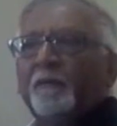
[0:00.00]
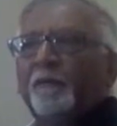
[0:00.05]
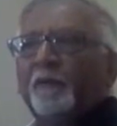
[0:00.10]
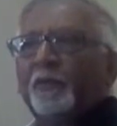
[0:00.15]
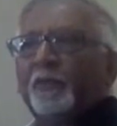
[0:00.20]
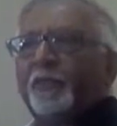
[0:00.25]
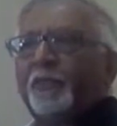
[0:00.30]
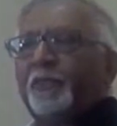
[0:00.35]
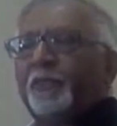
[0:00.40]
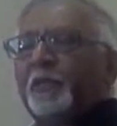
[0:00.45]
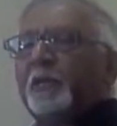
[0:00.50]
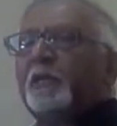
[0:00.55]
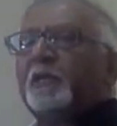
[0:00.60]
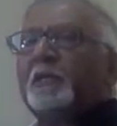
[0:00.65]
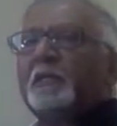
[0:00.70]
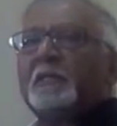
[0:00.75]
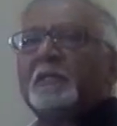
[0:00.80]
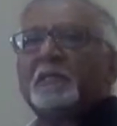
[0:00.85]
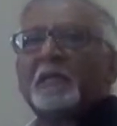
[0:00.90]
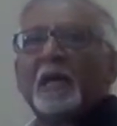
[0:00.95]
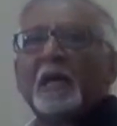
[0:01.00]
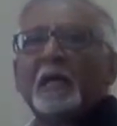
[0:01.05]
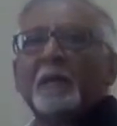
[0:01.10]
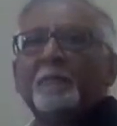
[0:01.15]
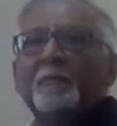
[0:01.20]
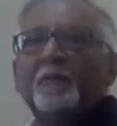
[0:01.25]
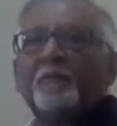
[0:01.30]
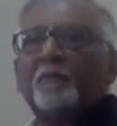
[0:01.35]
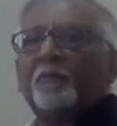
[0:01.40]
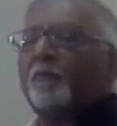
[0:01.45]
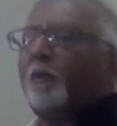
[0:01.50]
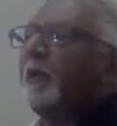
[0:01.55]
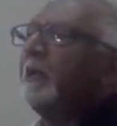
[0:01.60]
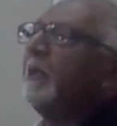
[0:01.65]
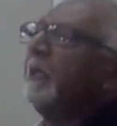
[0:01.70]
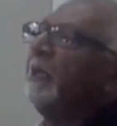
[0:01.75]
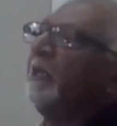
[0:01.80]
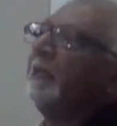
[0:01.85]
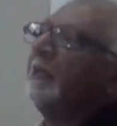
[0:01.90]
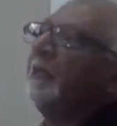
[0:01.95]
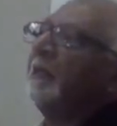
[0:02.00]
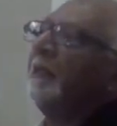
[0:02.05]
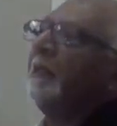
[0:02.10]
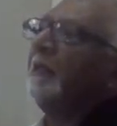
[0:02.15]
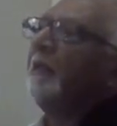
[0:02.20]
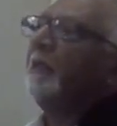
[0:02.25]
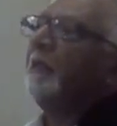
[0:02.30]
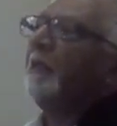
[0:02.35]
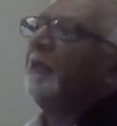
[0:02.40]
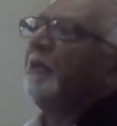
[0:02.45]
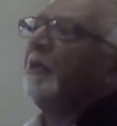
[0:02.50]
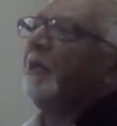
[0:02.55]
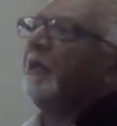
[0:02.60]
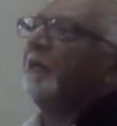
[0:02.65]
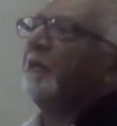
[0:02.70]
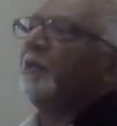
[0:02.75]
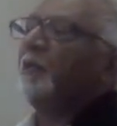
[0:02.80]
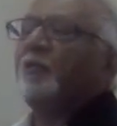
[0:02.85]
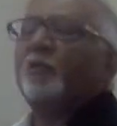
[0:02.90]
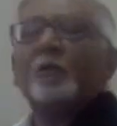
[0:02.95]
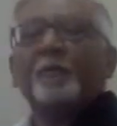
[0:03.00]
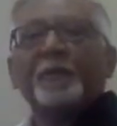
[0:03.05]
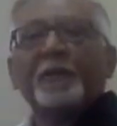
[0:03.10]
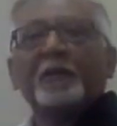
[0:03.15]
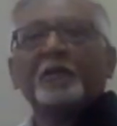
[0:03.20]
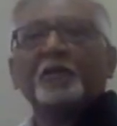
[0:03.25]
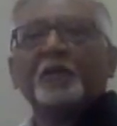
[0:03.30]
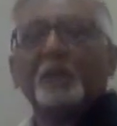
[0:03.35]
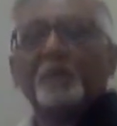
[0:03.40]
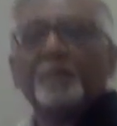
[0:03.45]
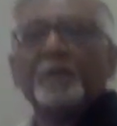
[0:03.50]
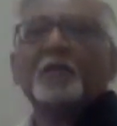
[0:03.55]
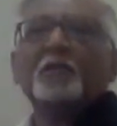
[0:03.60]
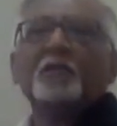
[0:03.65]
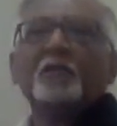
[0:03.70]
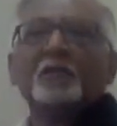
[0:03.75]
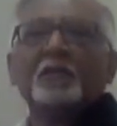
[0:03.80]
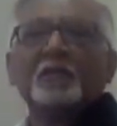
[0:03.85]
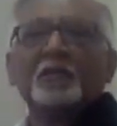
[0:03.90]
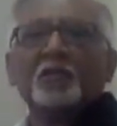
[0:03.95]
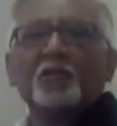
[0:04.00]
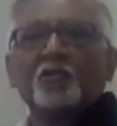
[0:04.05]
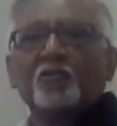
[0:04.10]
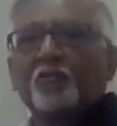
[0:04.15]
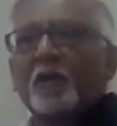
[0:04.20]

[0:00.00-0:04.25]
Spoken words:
For 3rd time running, the European Commission has